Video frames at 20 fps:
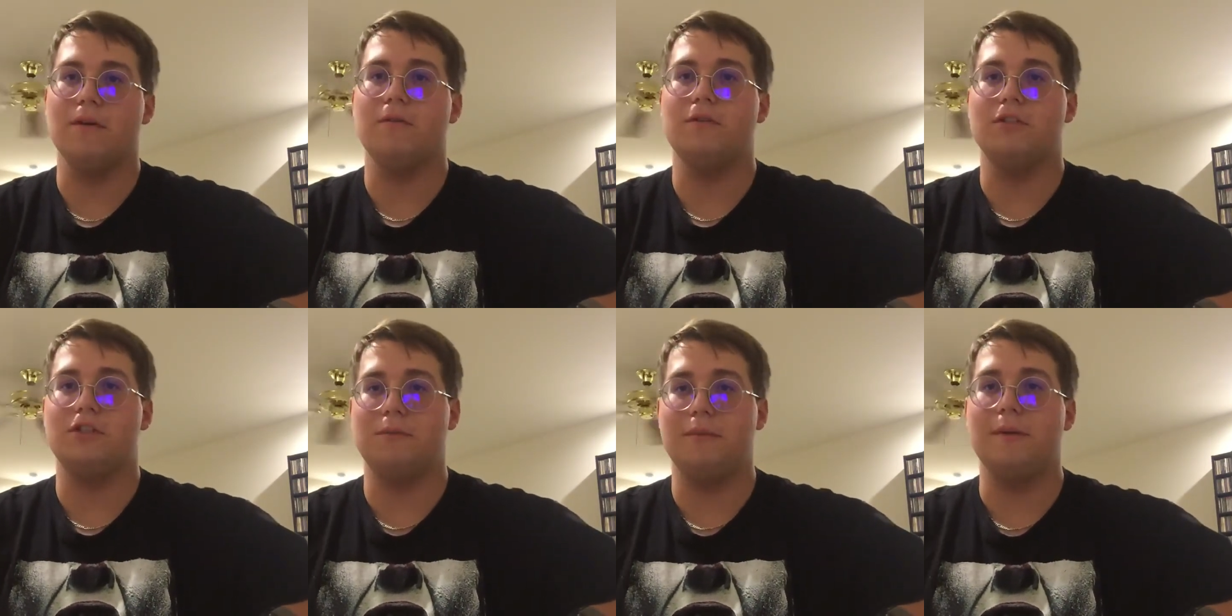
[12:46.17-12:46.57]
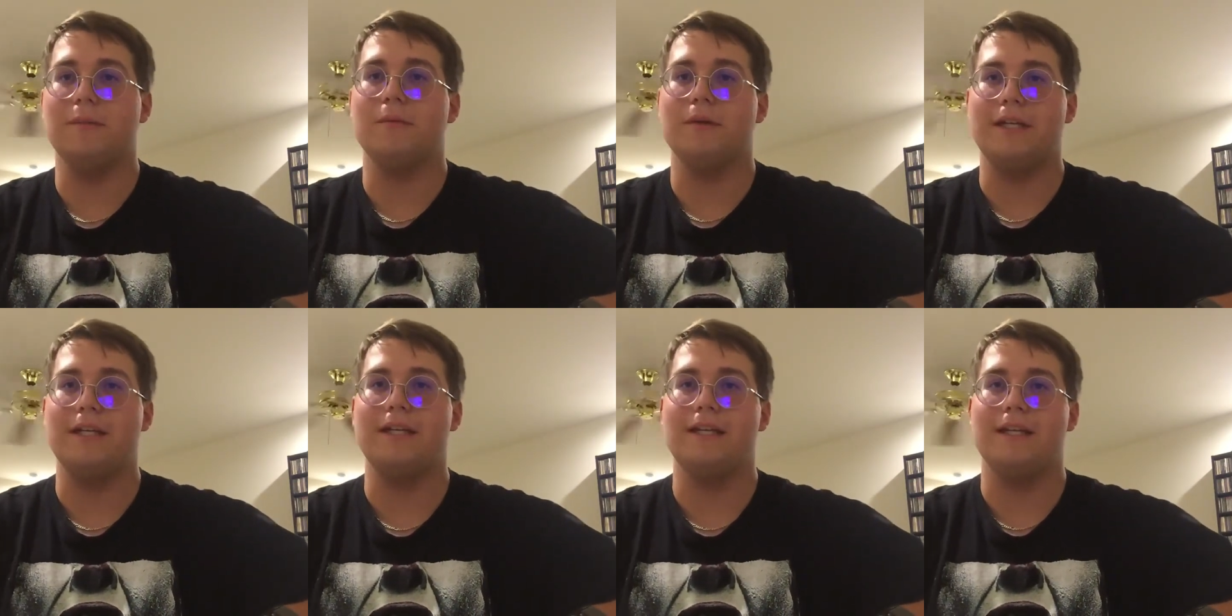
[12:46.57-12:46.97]
which remember
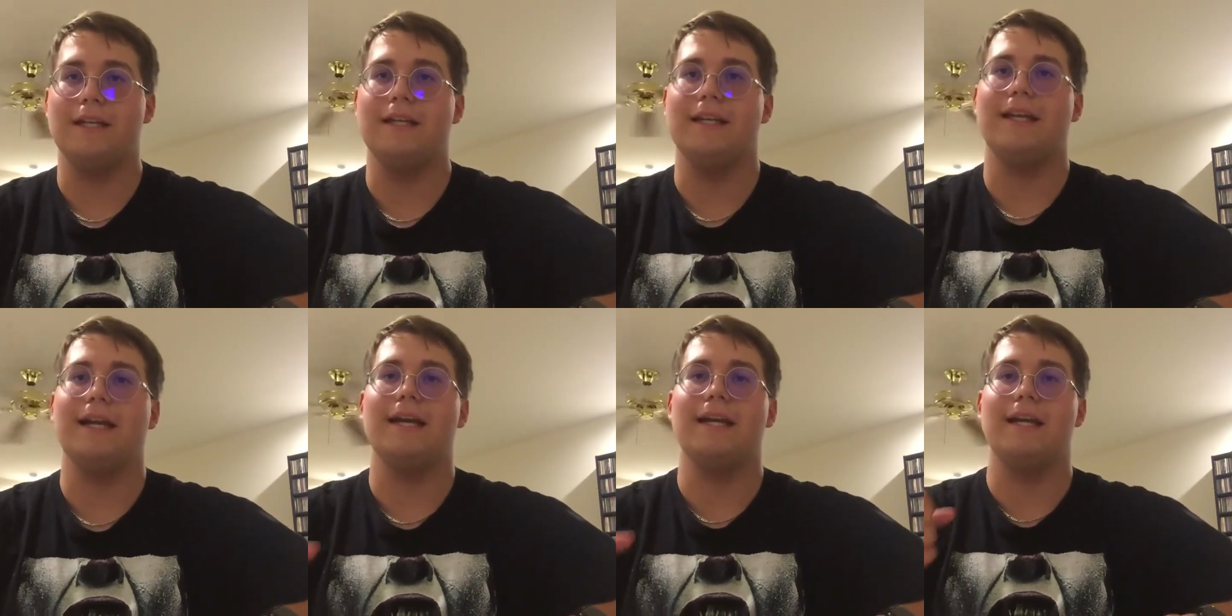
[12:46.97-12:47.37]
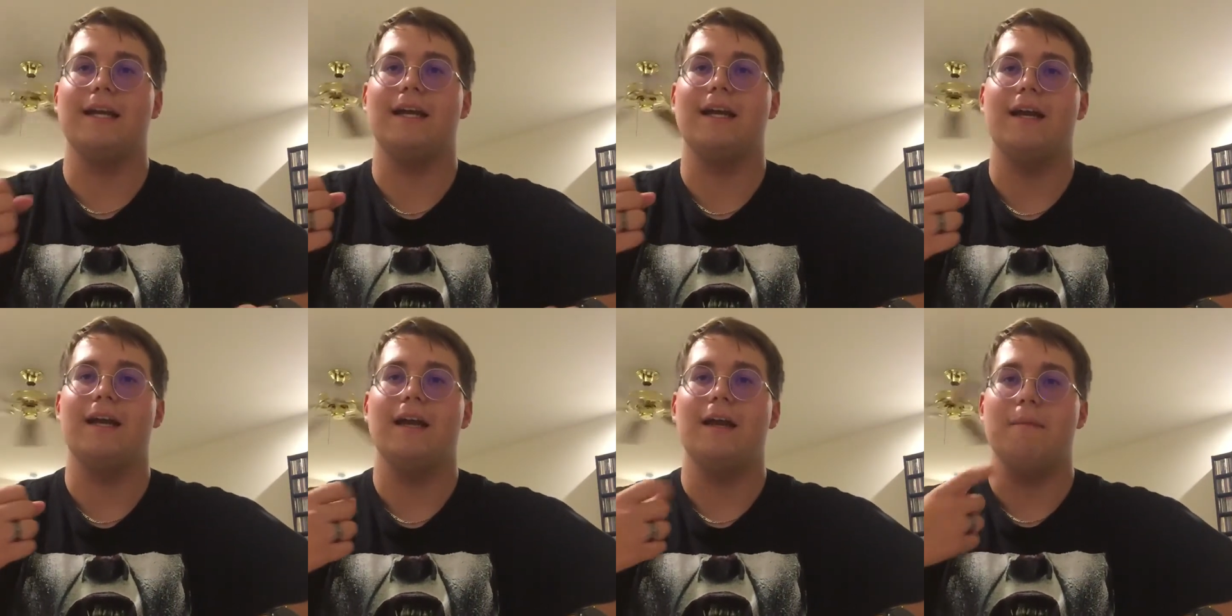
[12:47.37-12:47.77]
what he did, he kind of
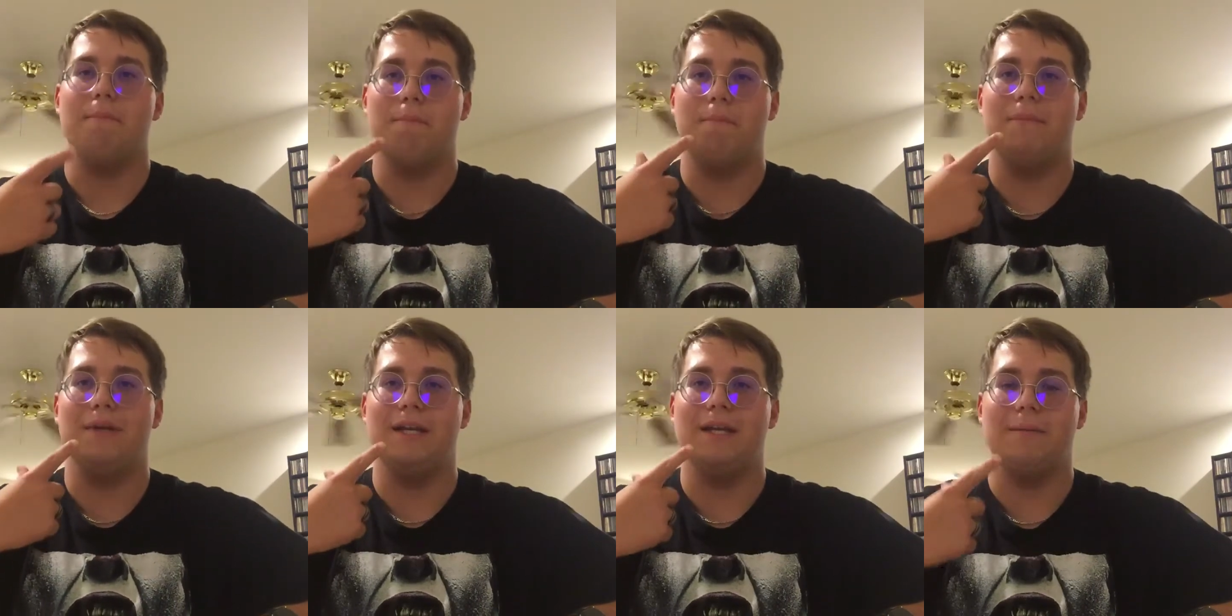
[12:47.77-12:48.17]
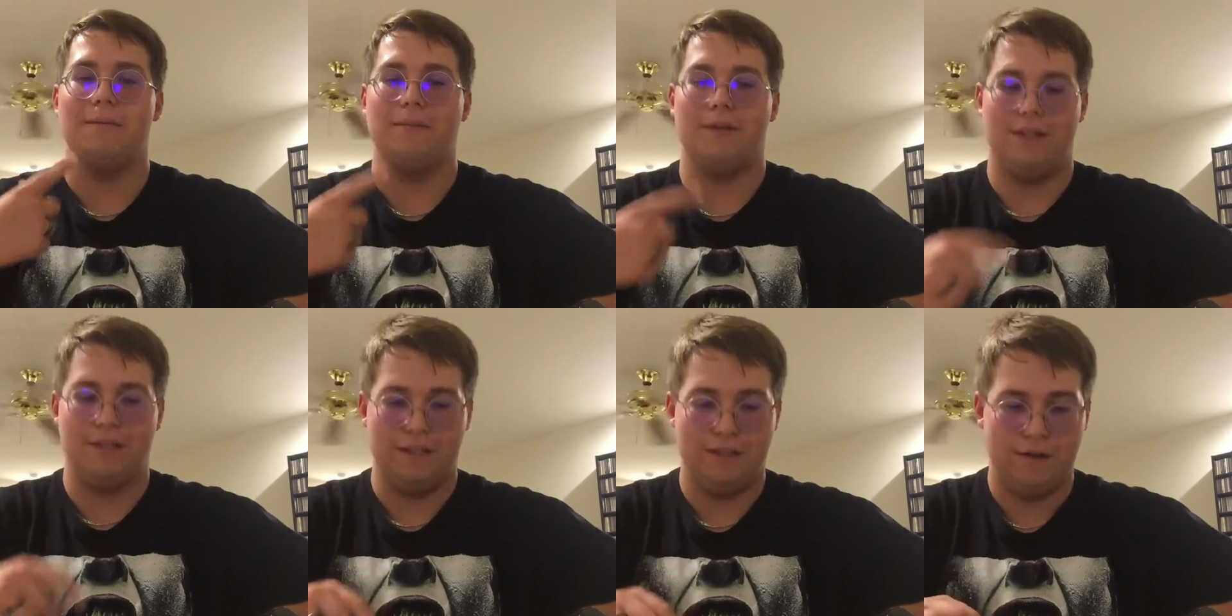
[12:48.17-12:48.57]
bit him
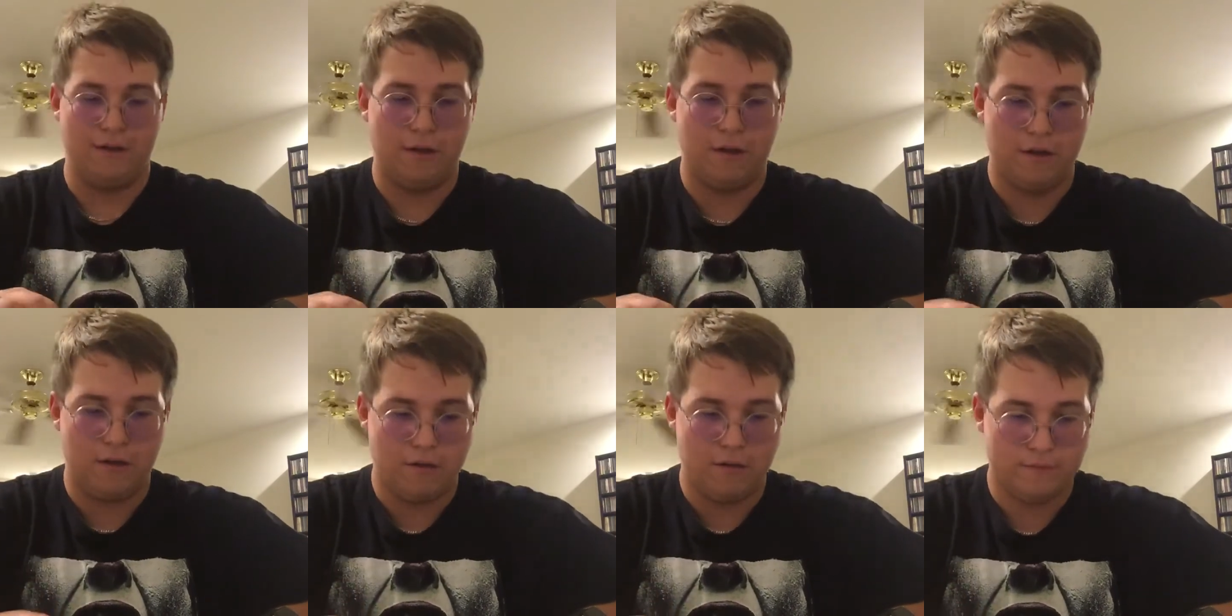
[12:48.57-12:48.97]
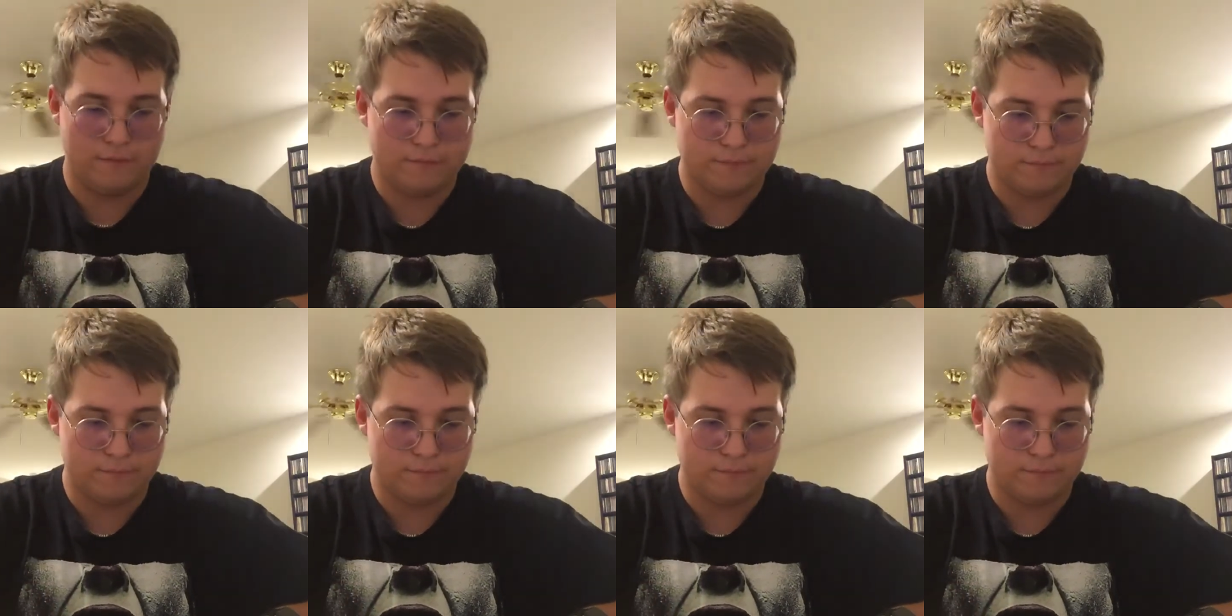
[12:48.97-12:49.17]
a lip off.